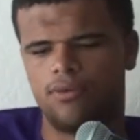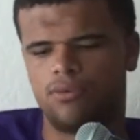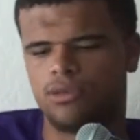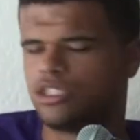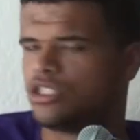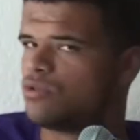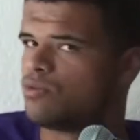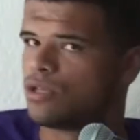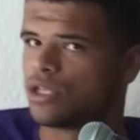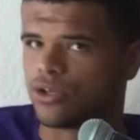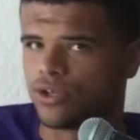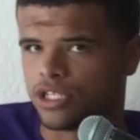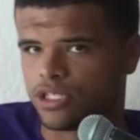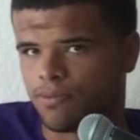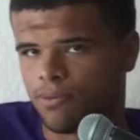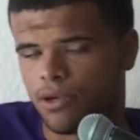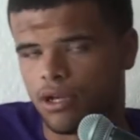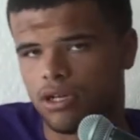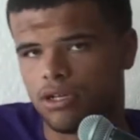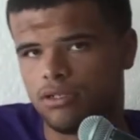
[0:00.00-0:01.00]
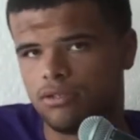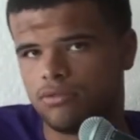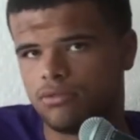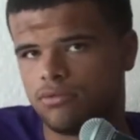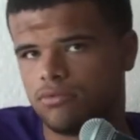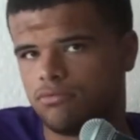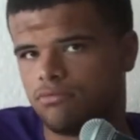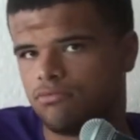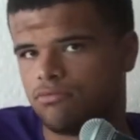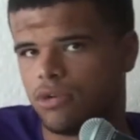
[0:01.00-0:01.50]
which is what Chris Paul
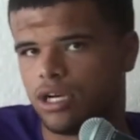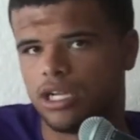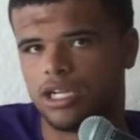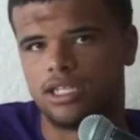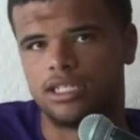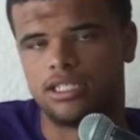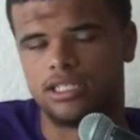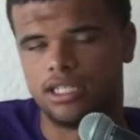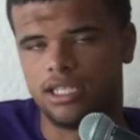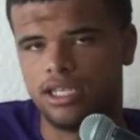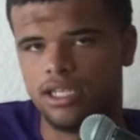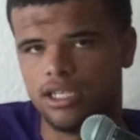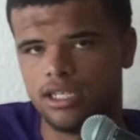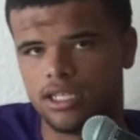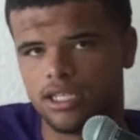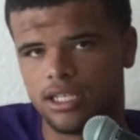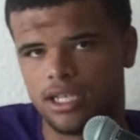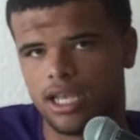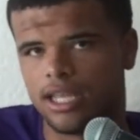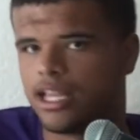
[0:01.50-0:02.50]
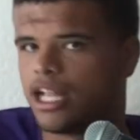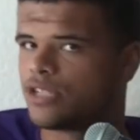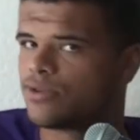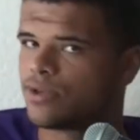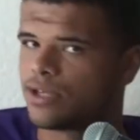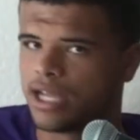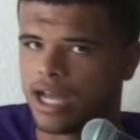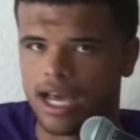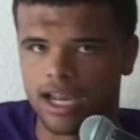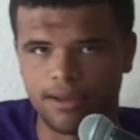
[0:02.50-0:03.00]
wanted to see, and that's
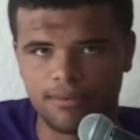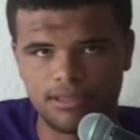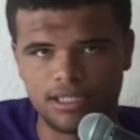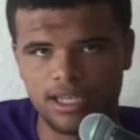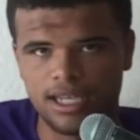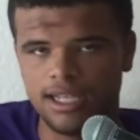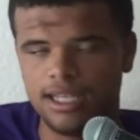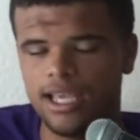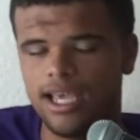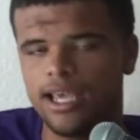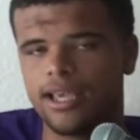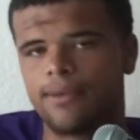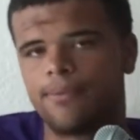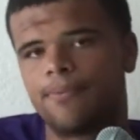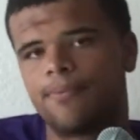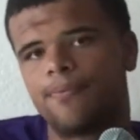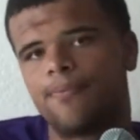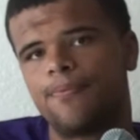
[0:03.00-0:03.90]
what got him to LA.